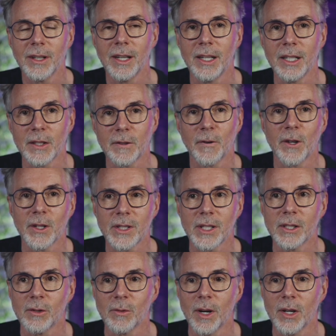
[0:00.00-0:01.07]
in its first
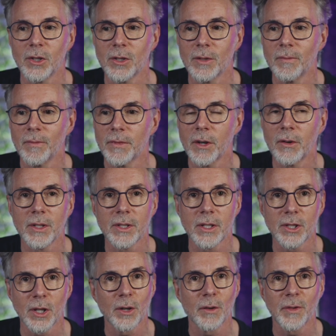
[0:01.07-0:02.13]
iteration, there is a
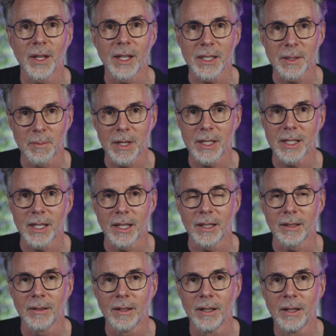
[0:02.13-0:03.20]
ton of things
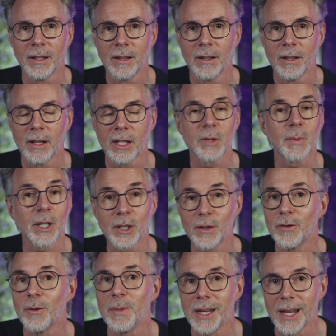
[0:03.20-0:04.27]
missing,
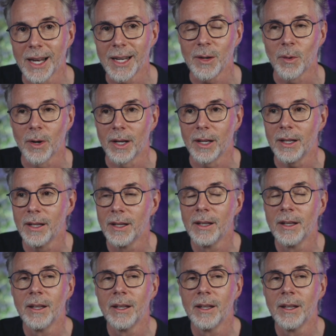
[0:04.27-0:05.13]
especially for me anyway,